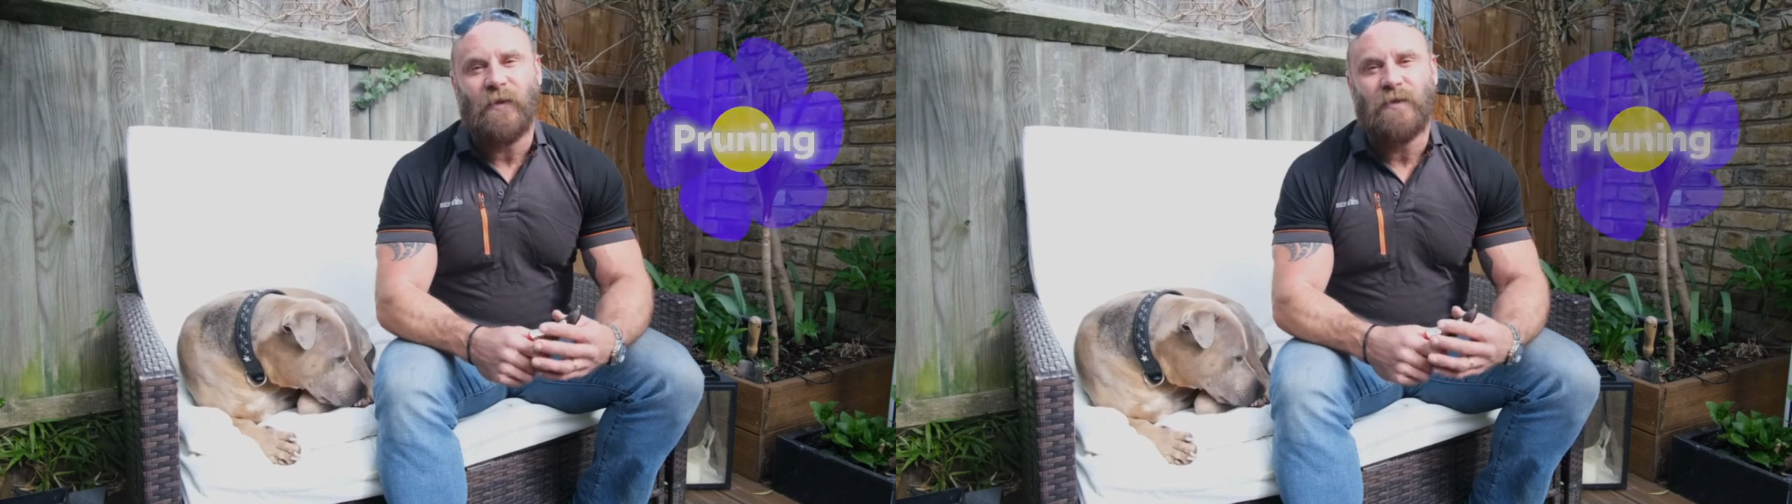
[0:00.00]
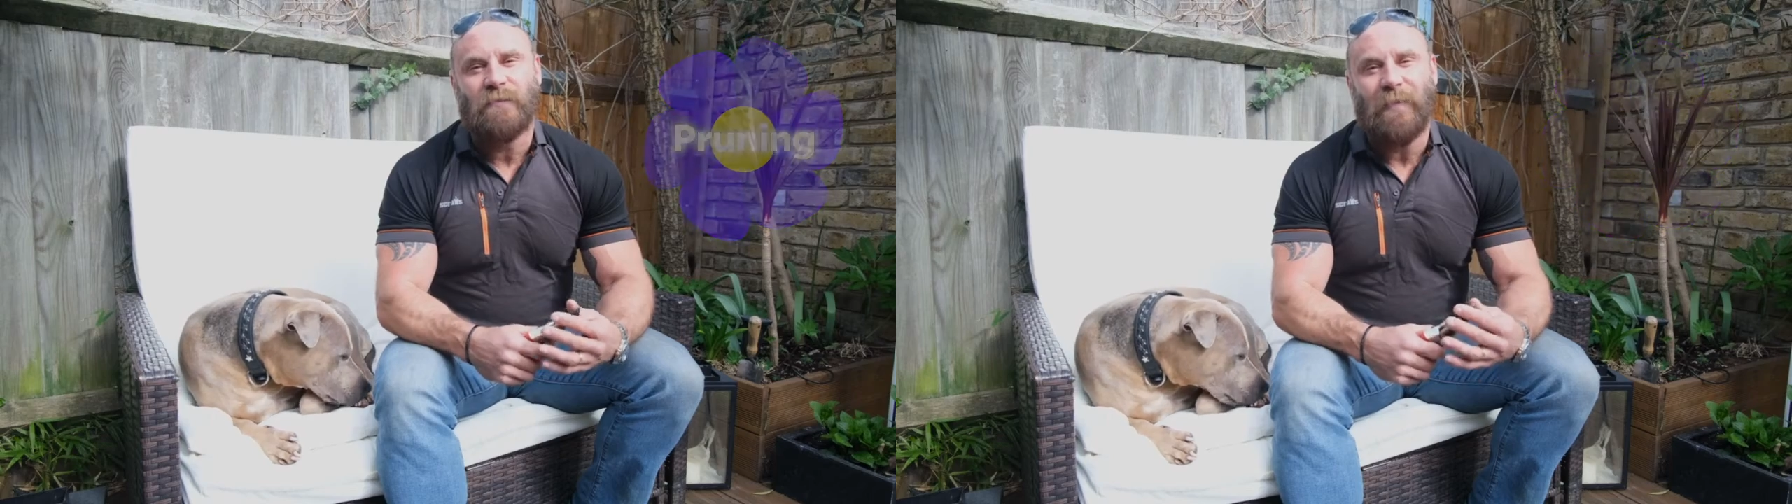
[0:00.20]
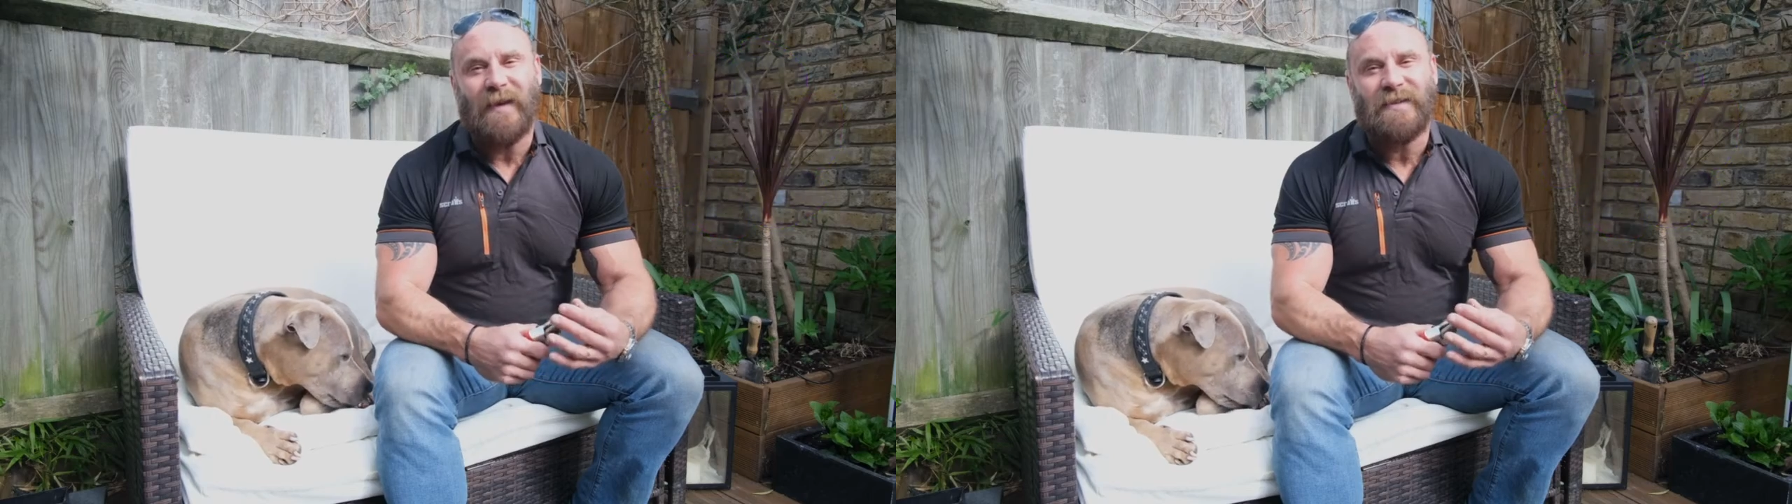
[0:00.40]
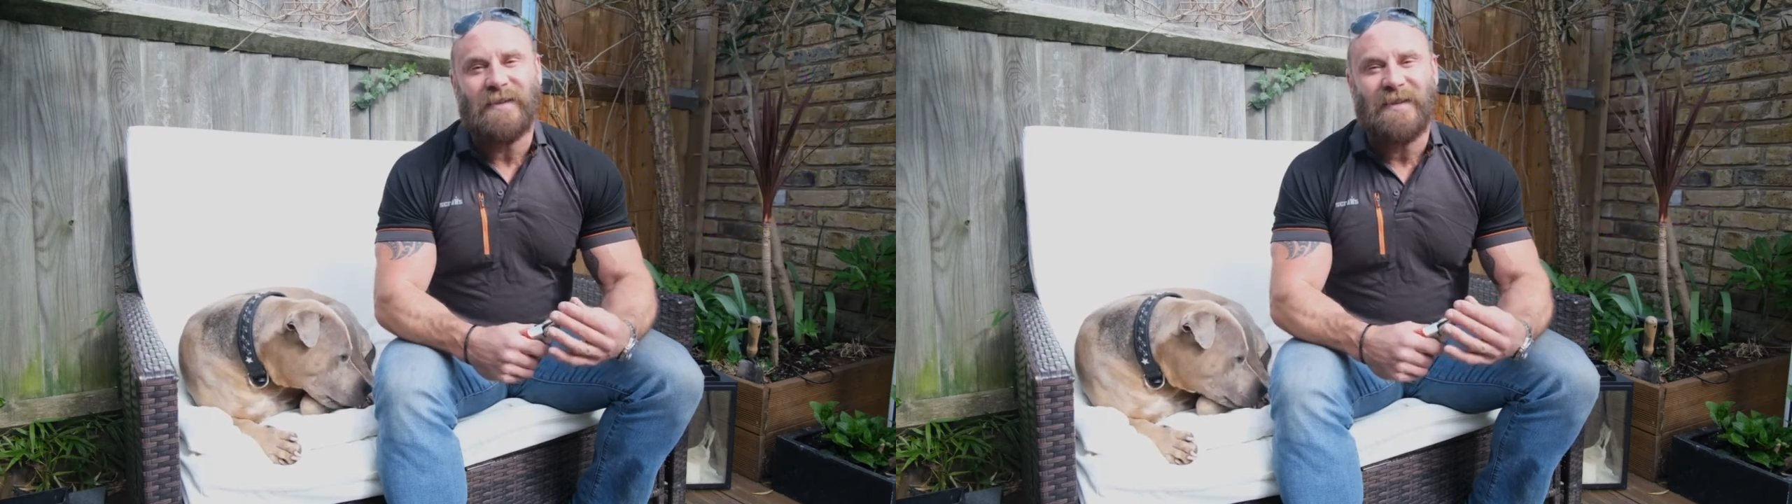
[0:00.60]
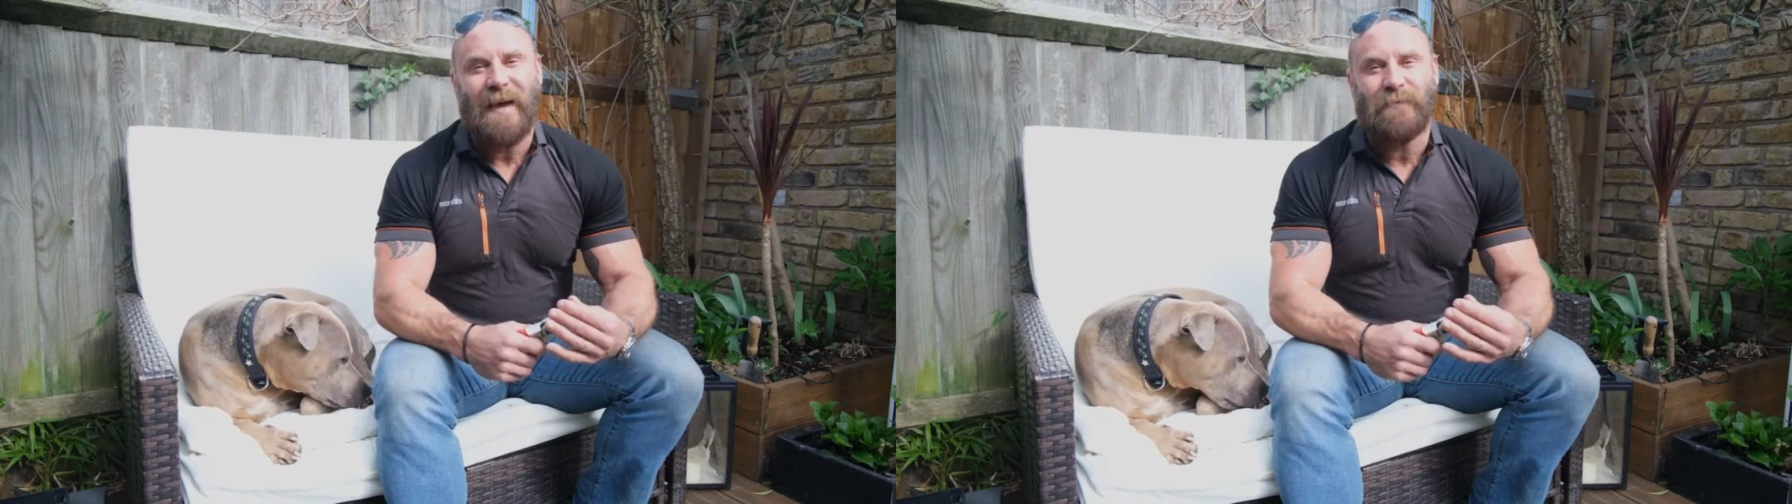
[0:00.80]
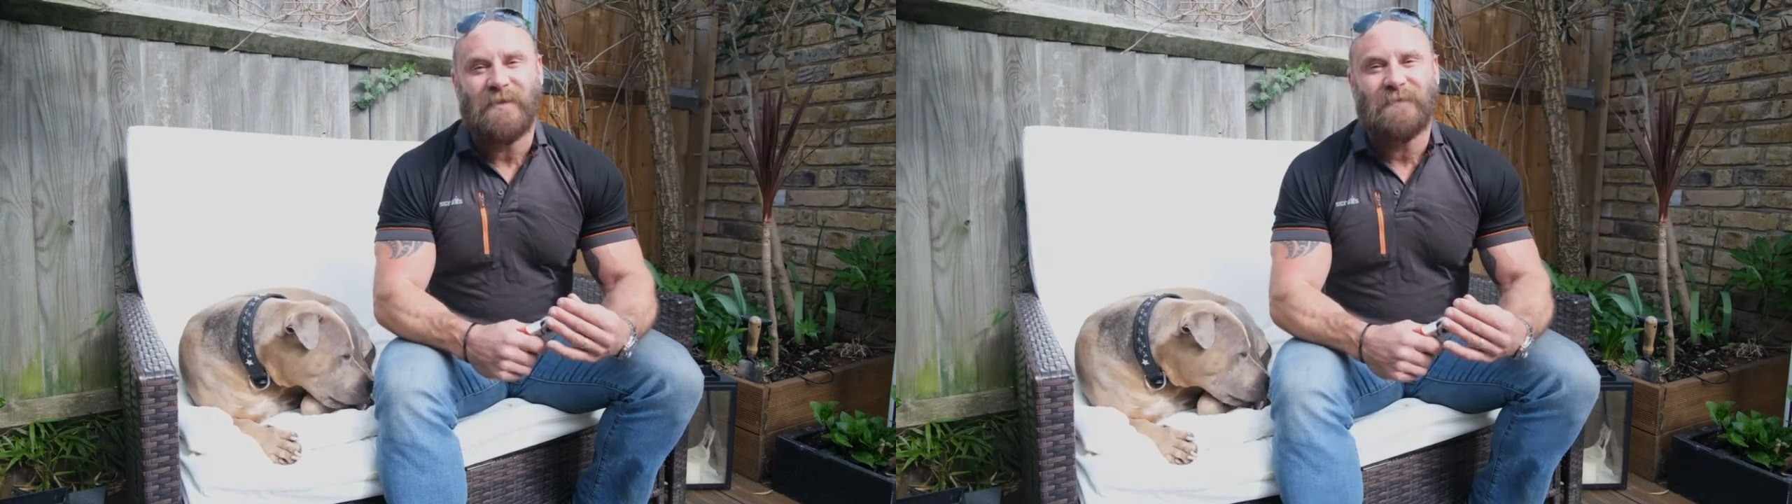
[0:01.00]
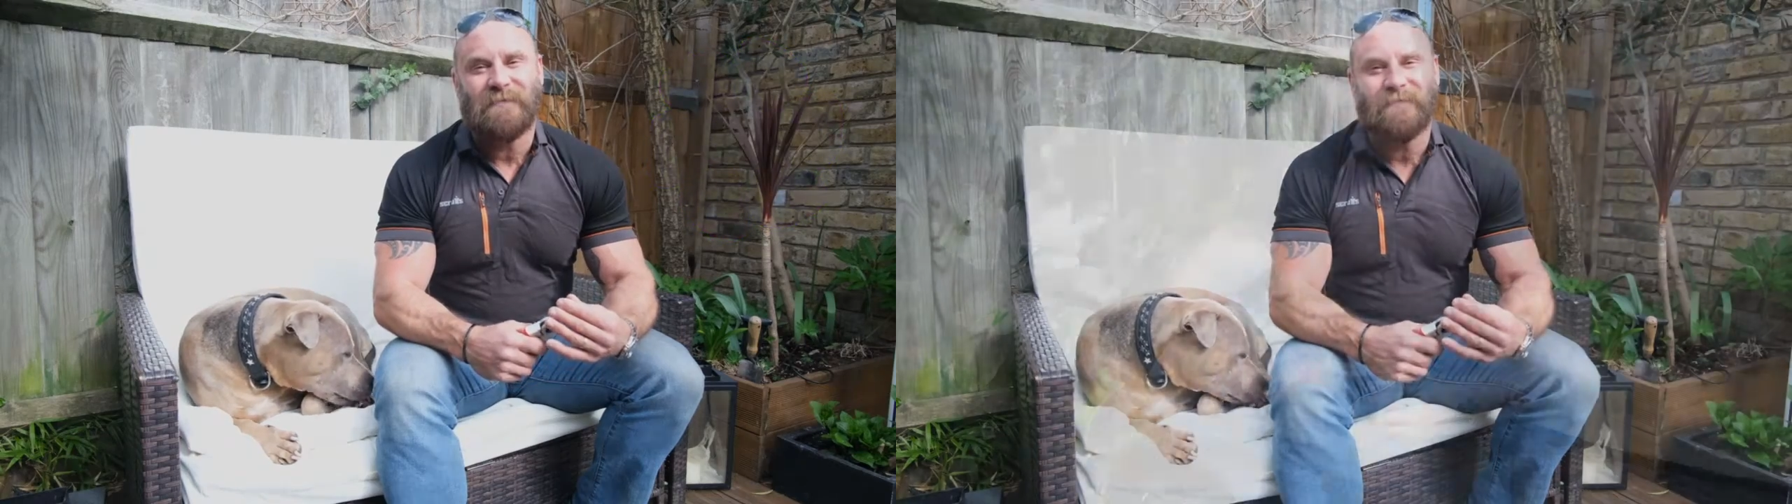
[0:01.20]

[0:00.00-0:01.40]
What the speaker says: through some basic steps.